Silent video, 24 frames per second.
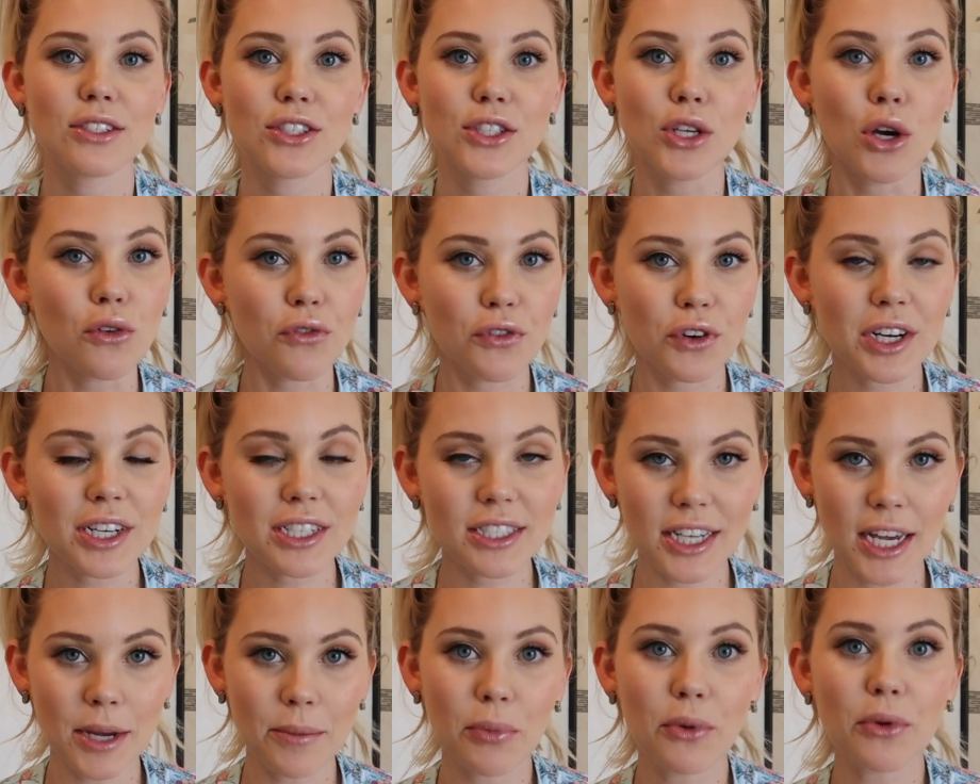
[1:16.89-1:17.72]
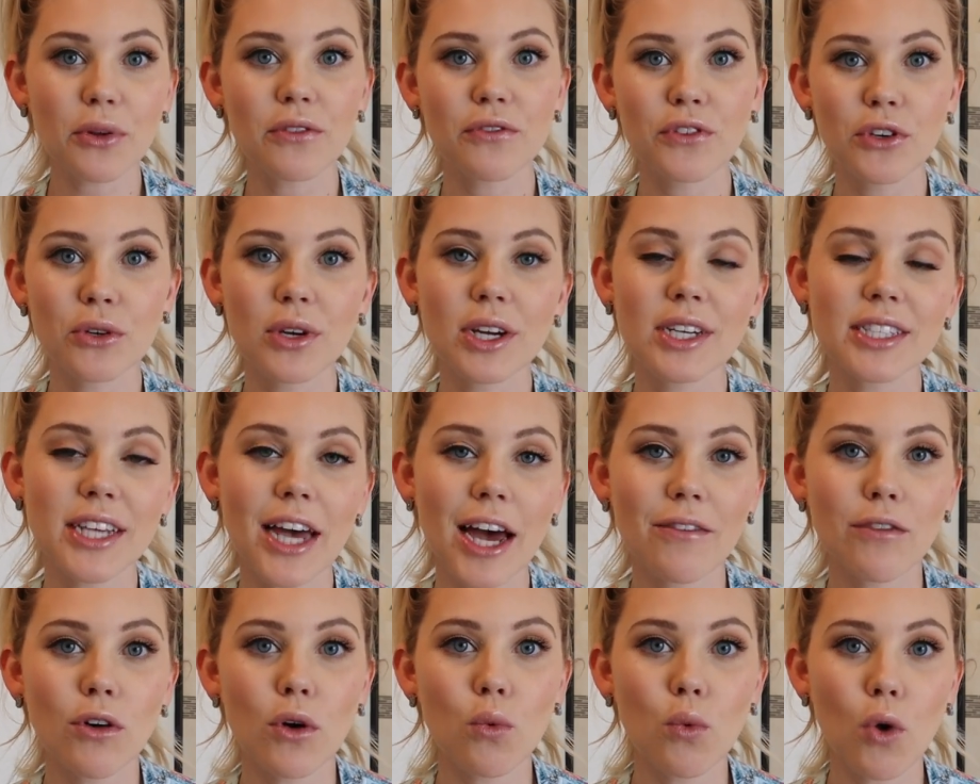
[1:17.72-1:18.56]
So for example, if you guys
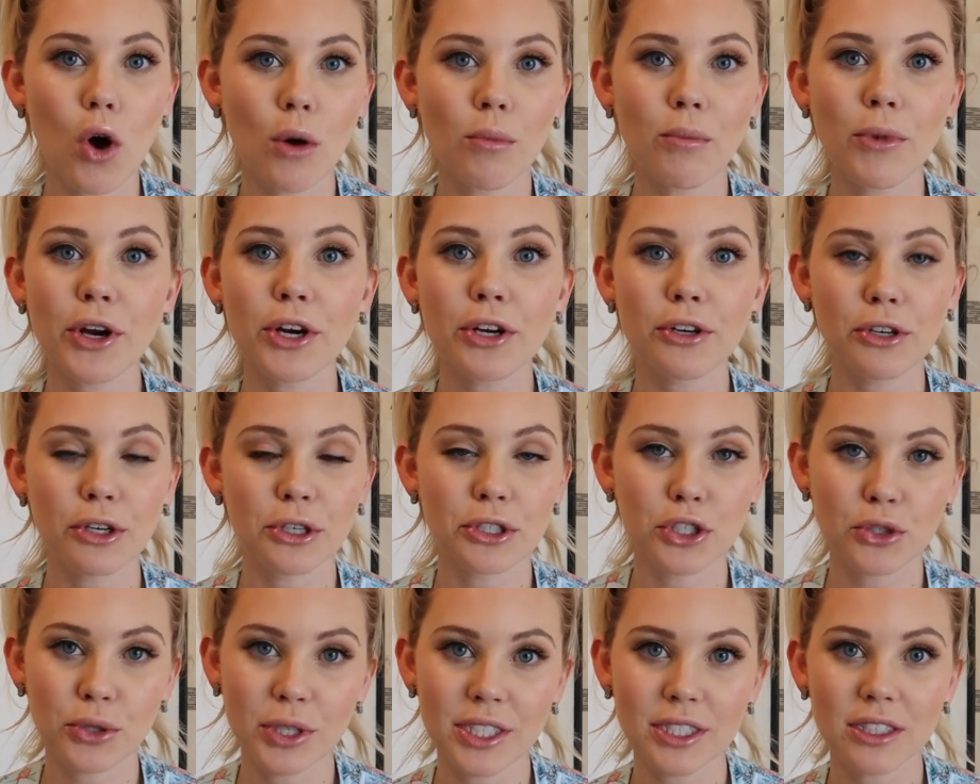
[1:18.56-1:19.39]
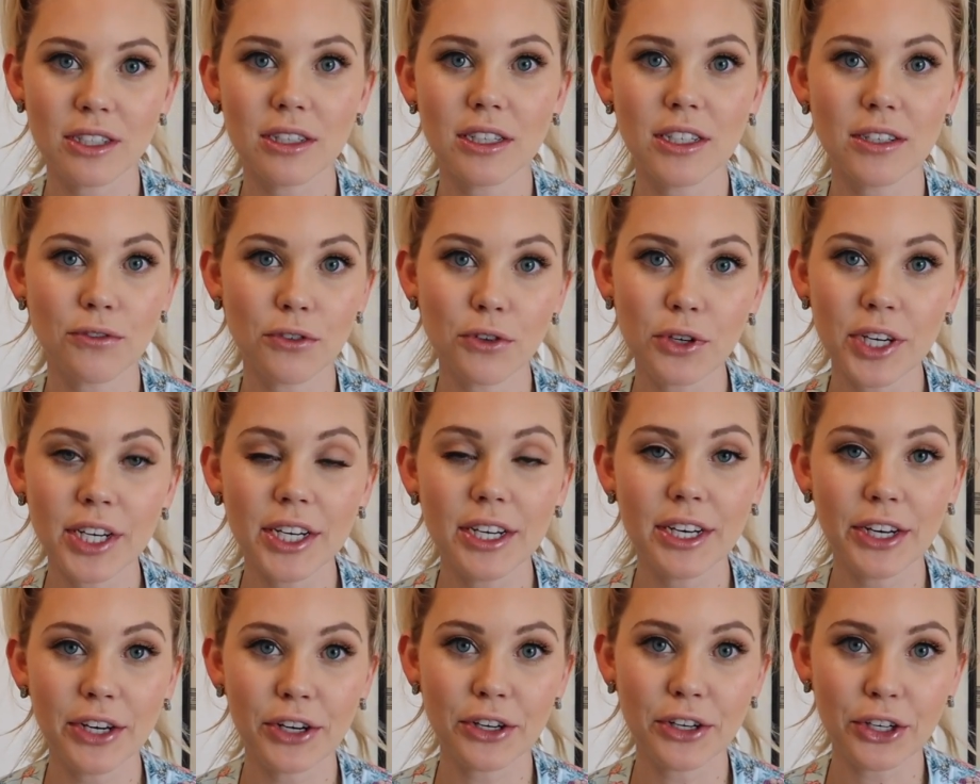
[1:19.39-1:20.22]
have a Walmart grocery and delivery
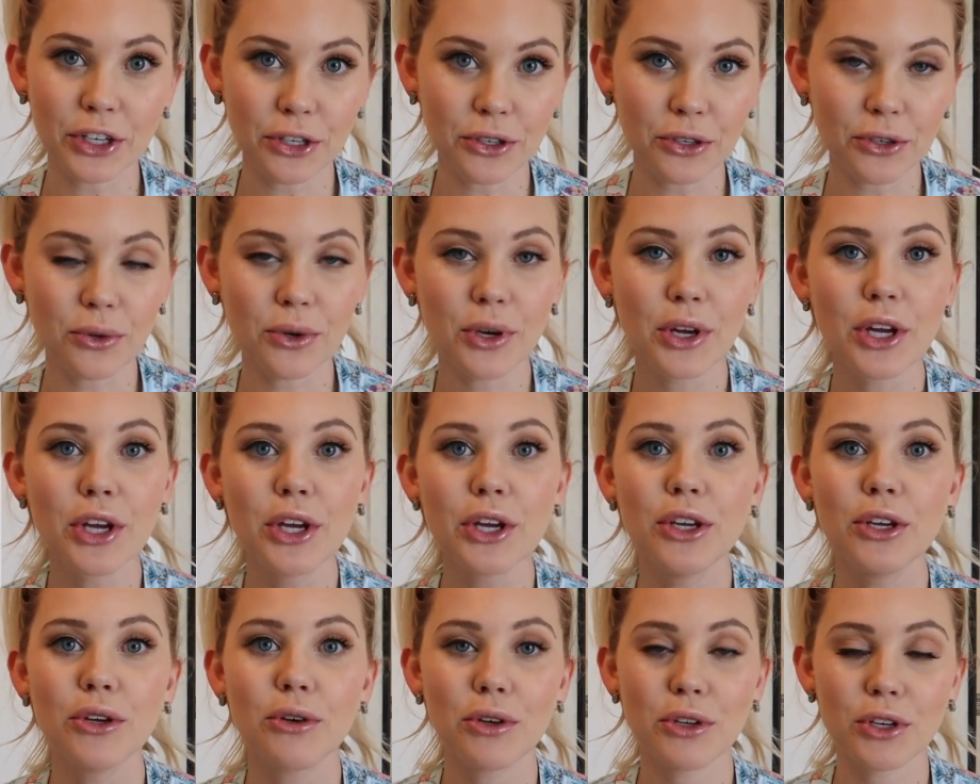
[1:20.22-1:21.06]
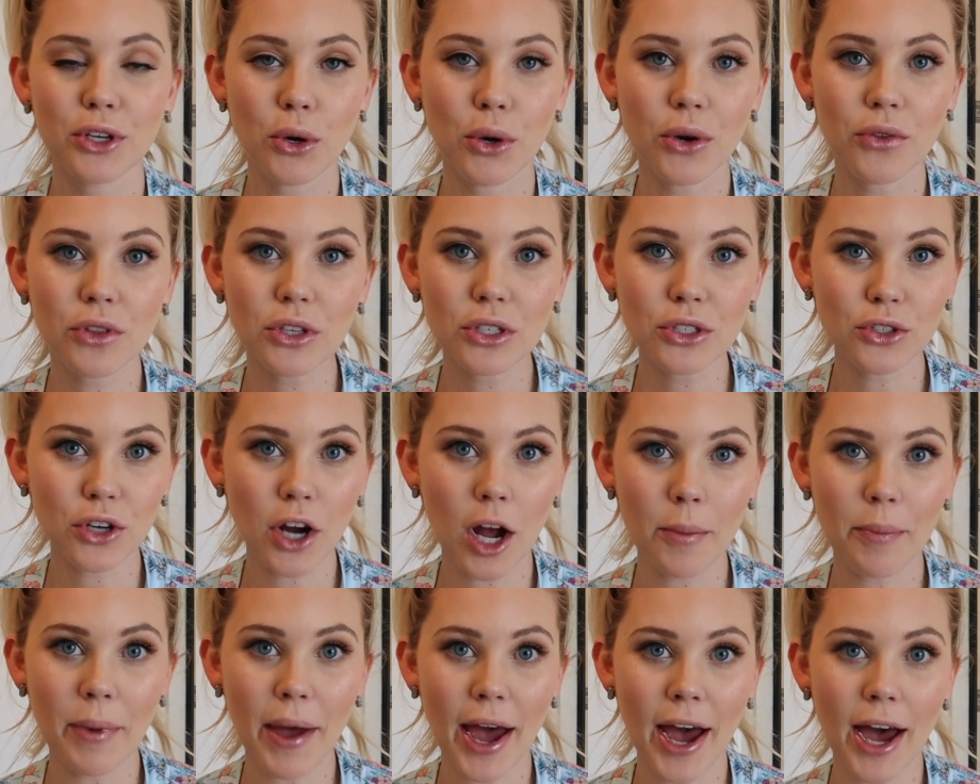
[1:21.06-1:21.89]
near you, you can go on the
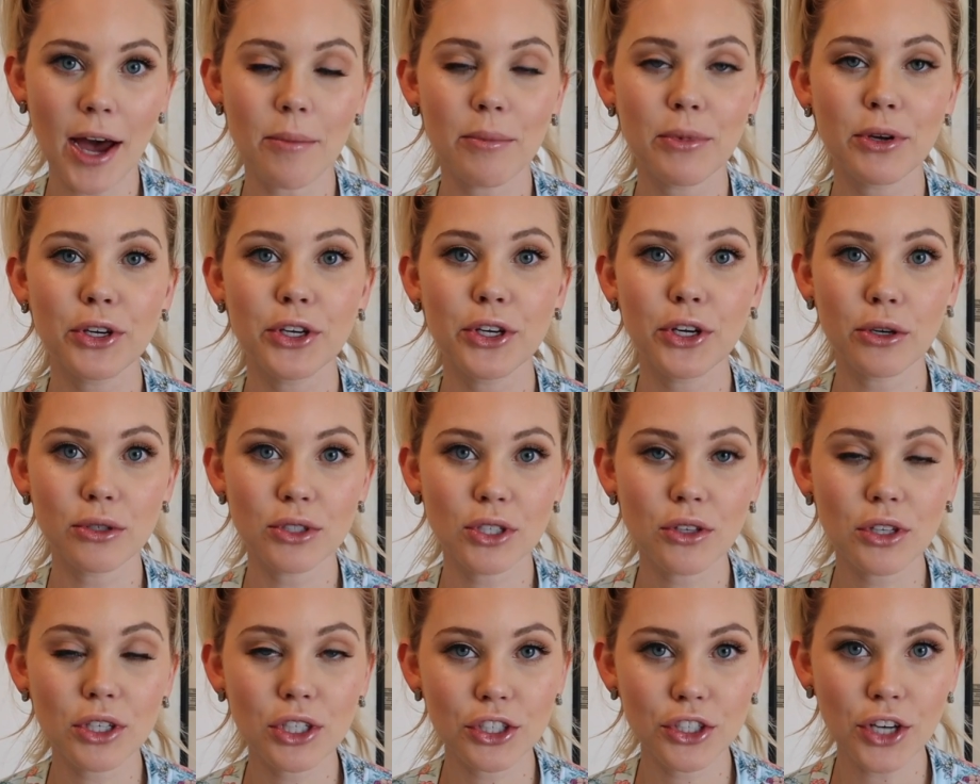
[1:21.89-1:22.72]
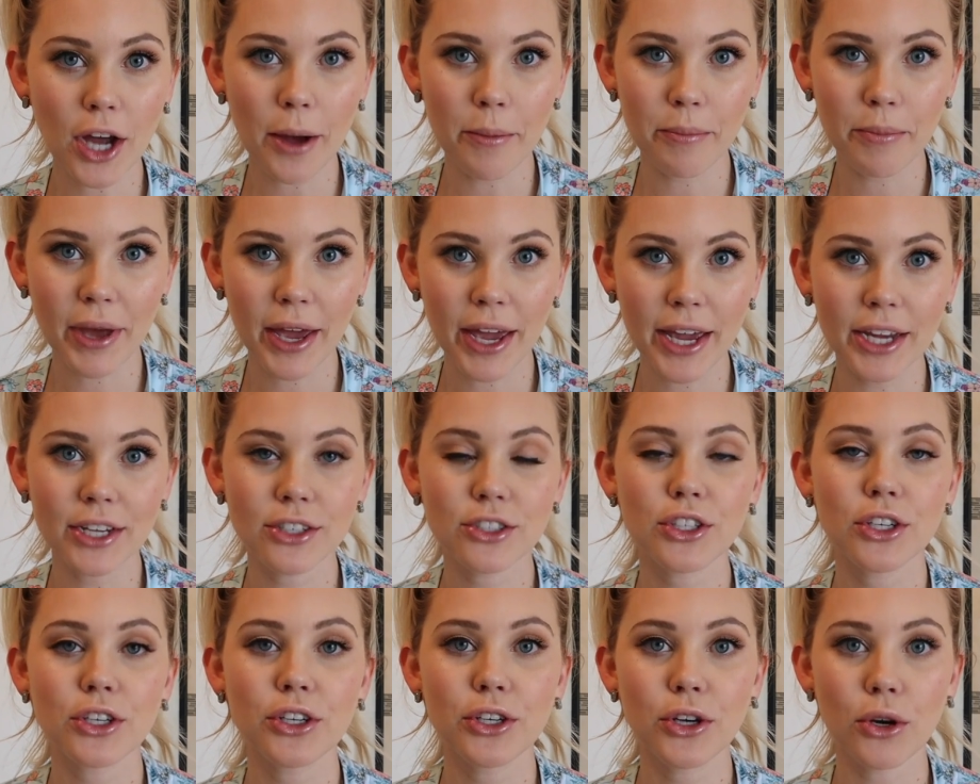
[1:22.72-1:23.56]
Drop app, go to the shop
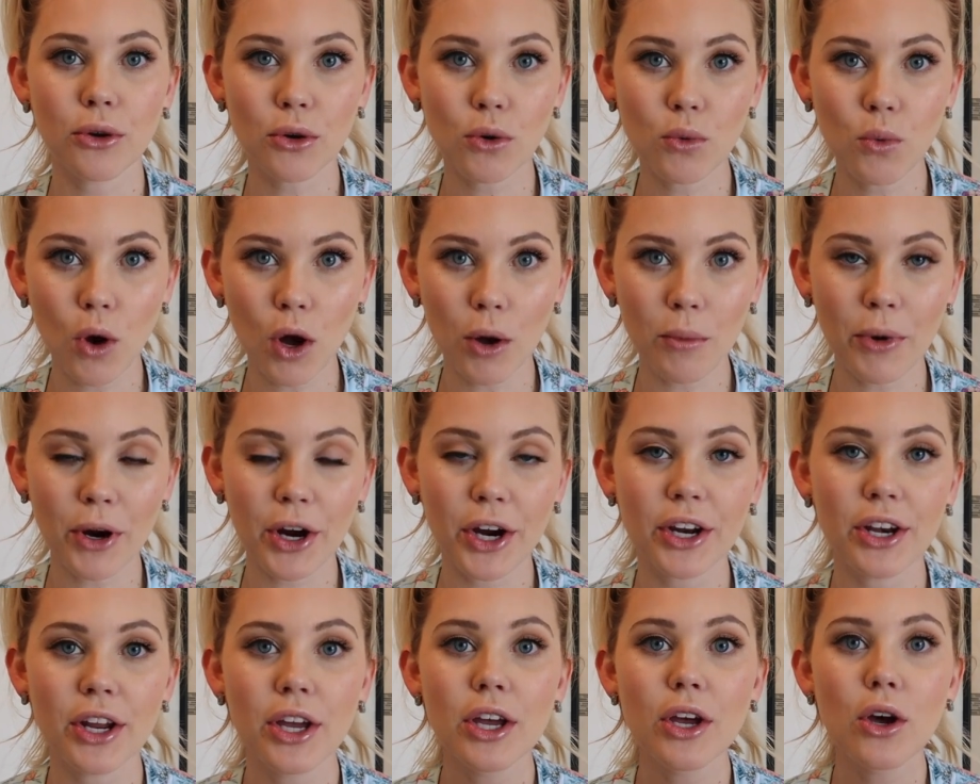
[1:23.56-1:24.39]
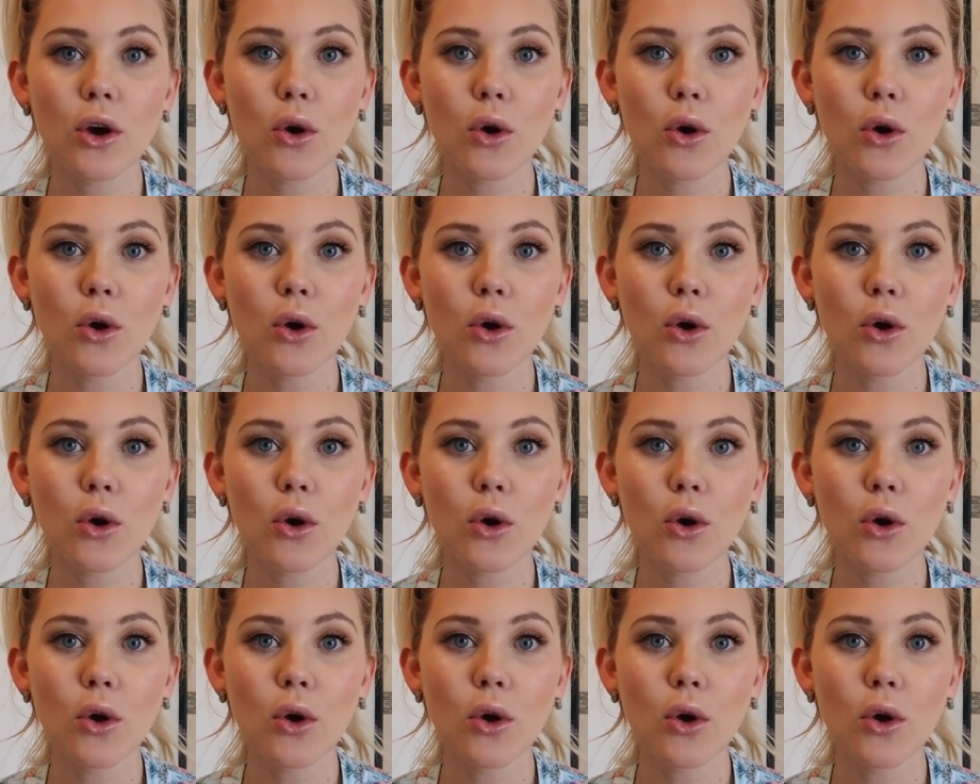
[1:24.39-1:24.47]
page, go to Walmart,